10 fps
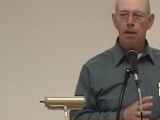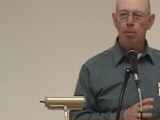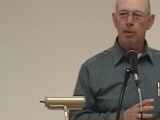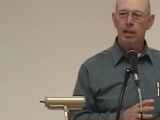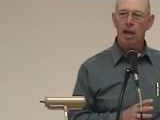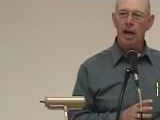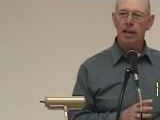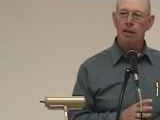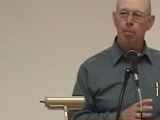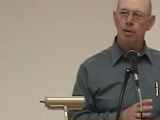keep them in
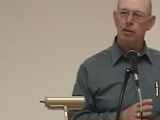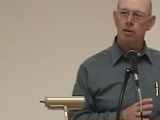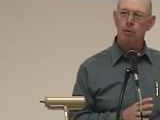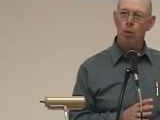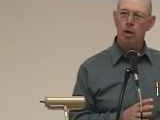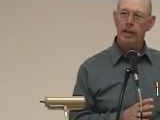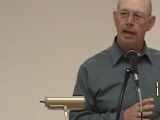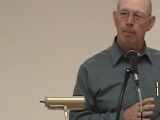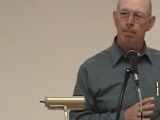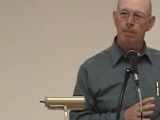line in a prisoner of war camp.